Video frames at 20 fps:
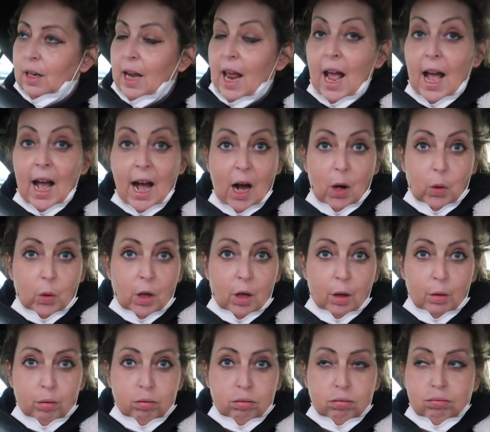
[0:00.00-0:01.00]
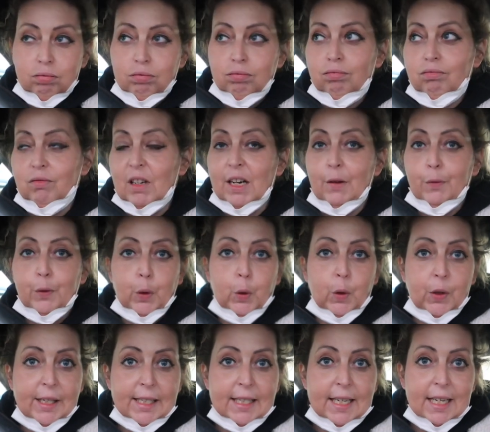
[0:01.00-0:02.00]
Now, ready for a
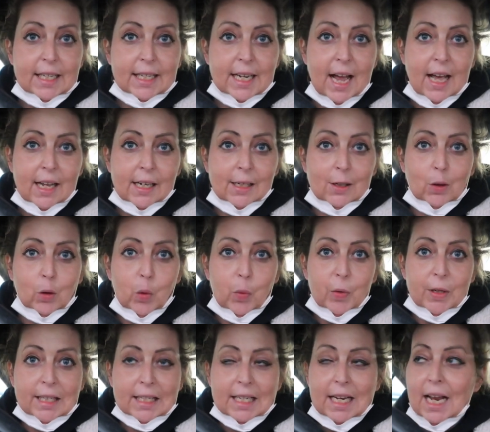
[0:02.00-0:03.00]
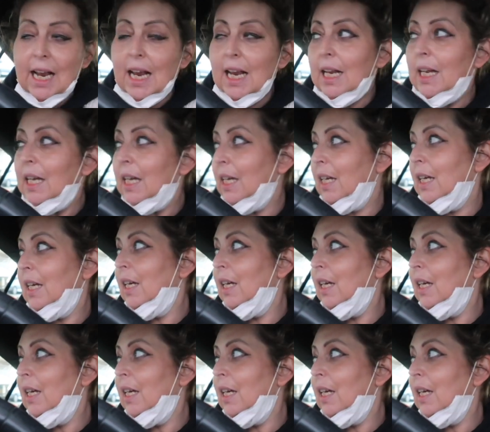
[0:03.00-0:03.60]
good sit down and a cup of tea.